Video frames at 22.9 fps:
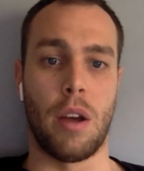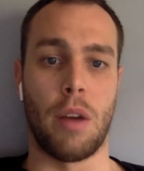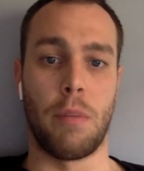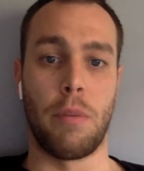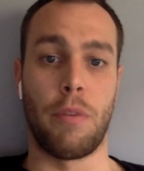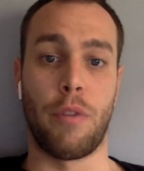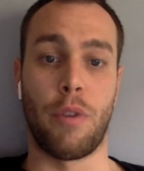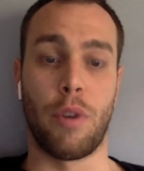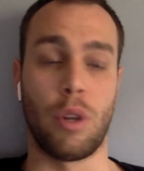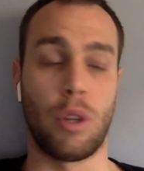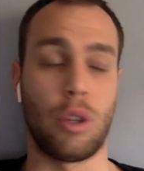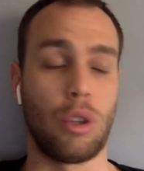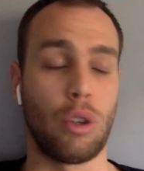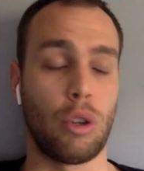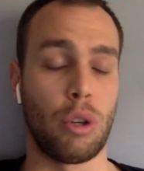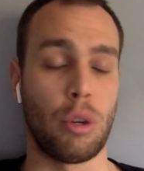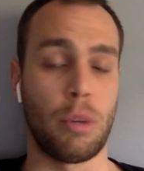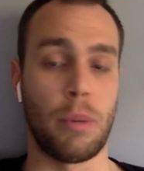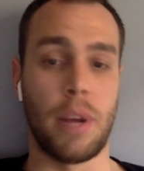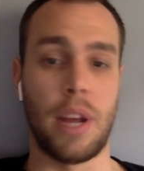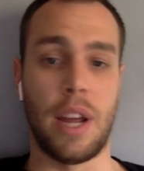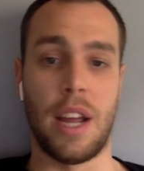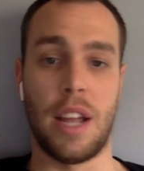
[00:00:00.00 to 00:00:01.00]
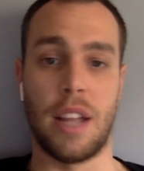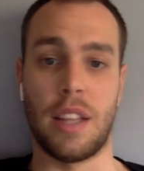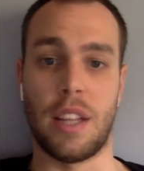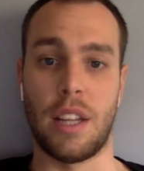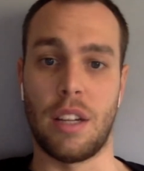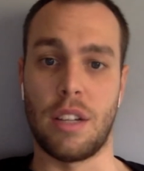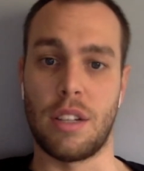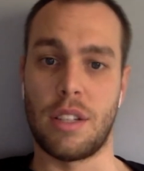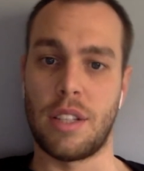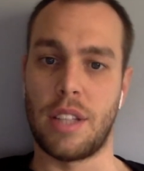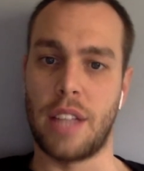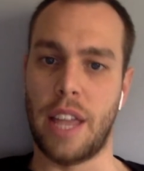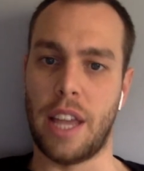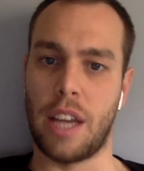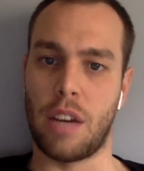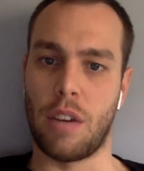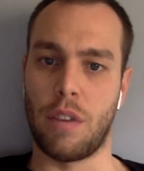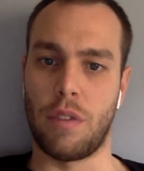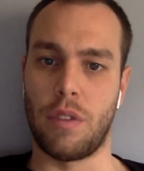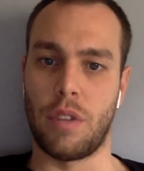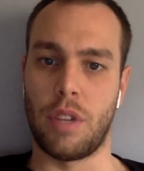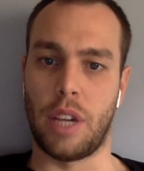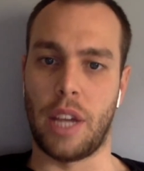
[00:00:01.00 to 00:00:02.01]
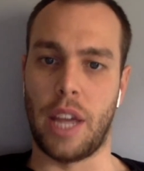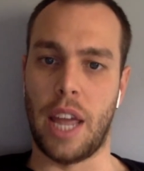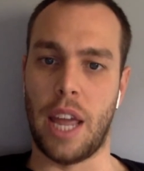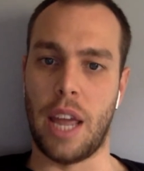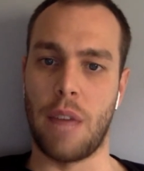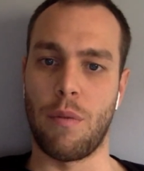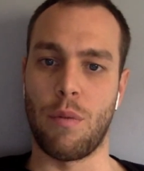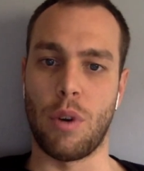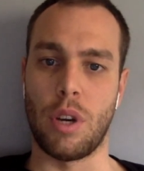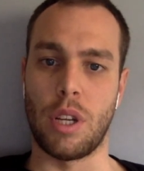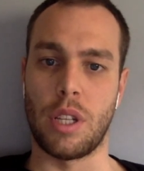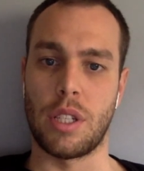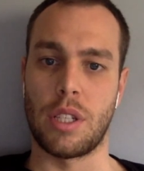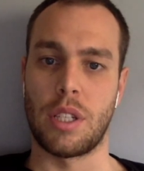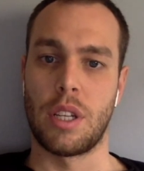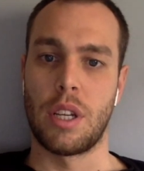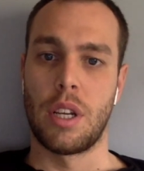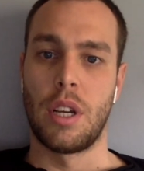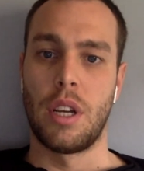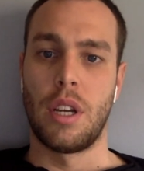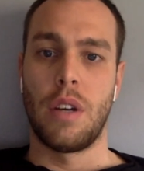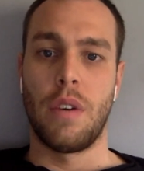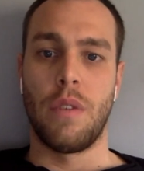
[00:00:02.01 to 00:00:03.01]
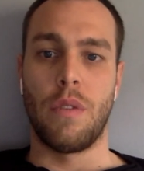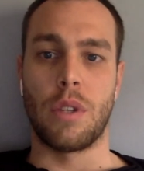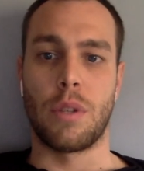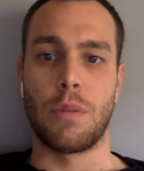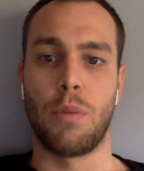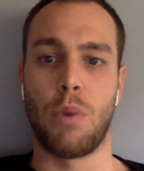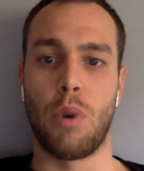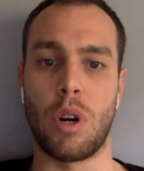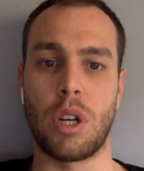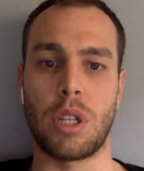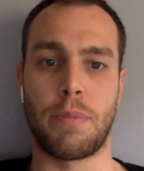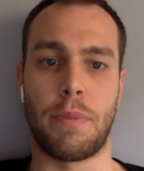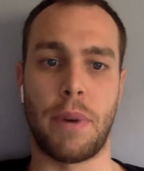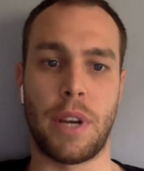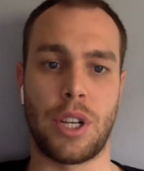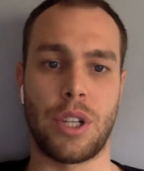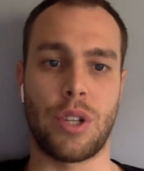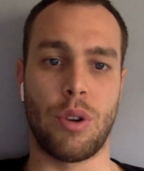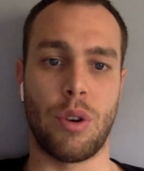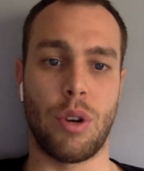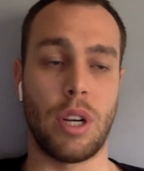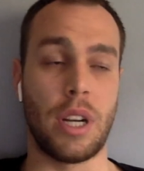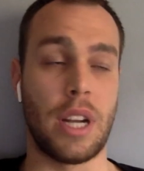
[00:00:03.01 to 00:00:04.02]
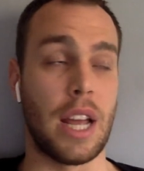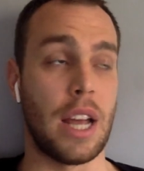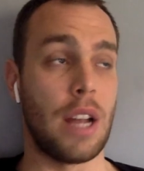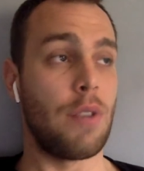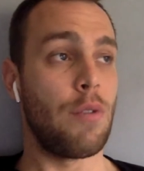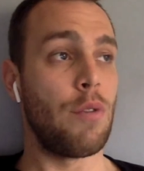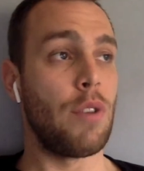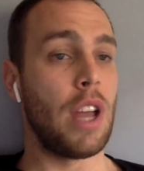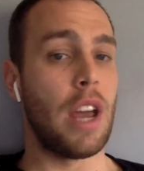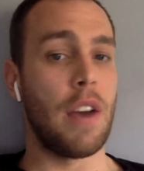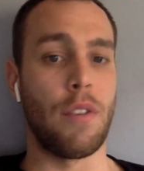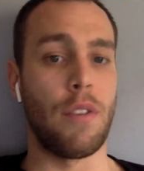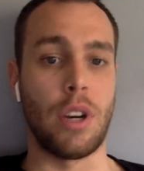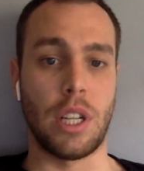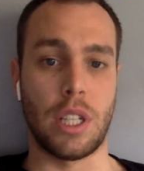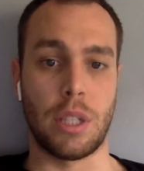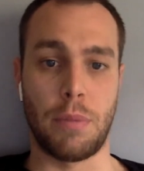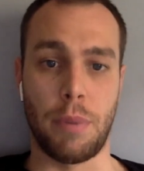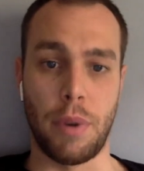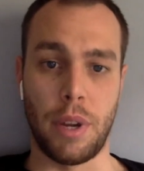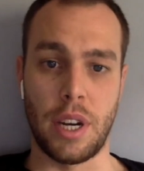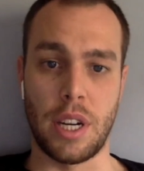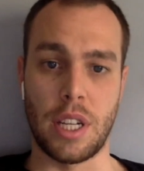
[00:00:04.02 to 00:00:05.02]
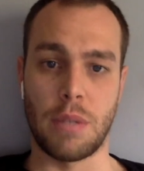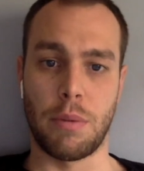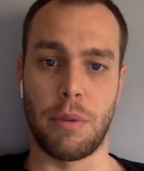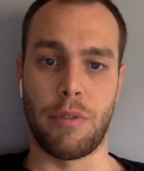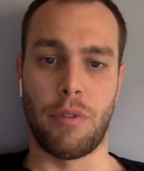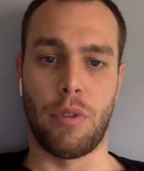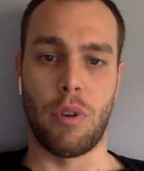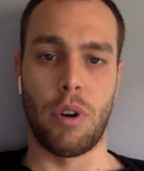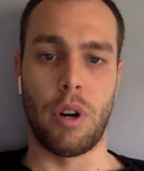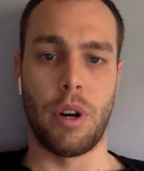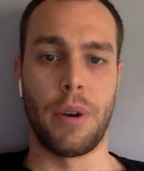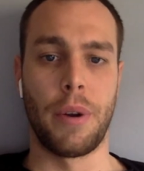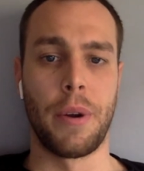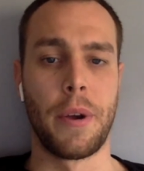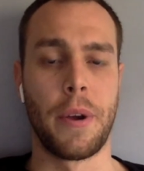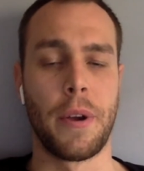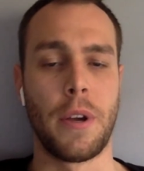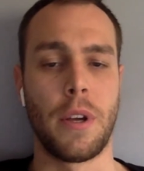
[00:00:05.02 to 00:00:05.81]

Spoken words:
before the tournament and the stake of the game was more special than we ever experienced before.